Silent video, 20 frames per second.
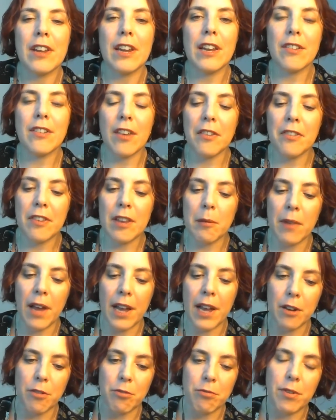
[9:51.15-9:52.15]
And it does seem
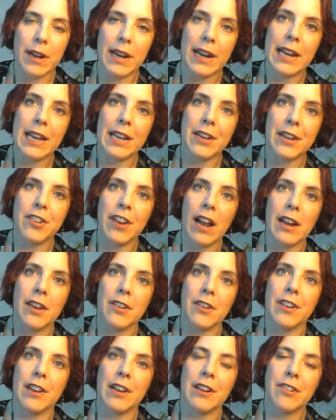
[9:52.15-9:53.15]
like a really
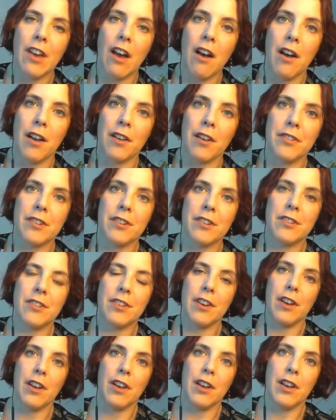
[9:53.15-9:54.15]
challenging task
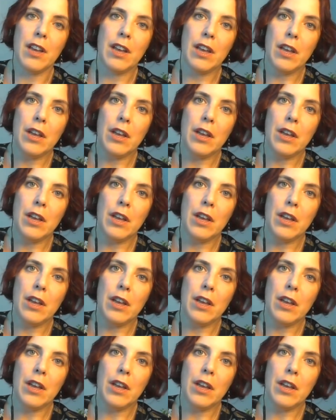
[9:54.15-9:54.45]
to